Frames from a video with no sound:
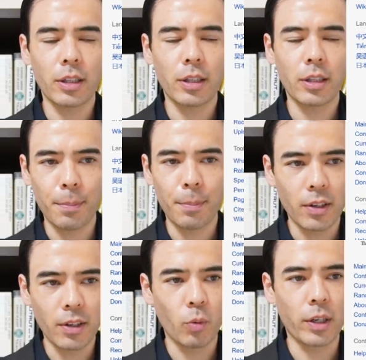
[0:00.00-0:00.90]
this up even
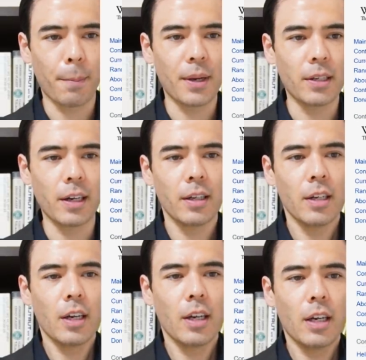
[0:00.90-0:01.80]
on Wikipedia.
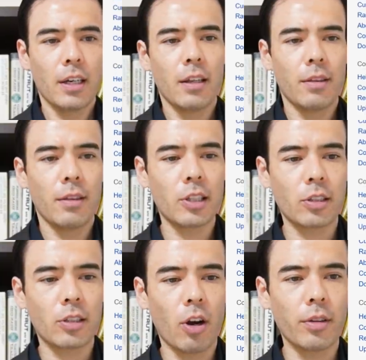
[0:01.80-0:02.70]
This is
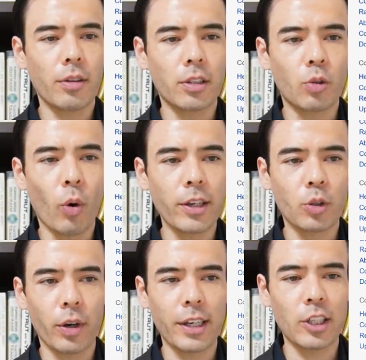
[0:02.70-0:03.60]
called the
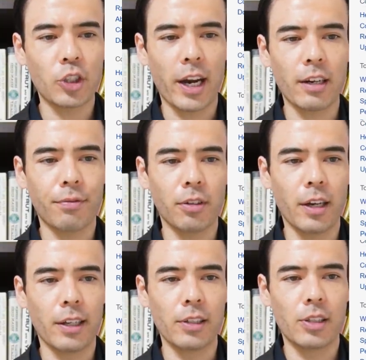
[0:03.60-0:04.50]
2020 China
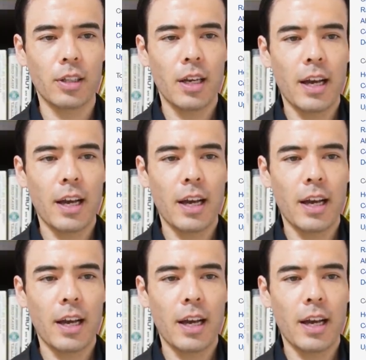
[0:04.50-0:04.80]
floods.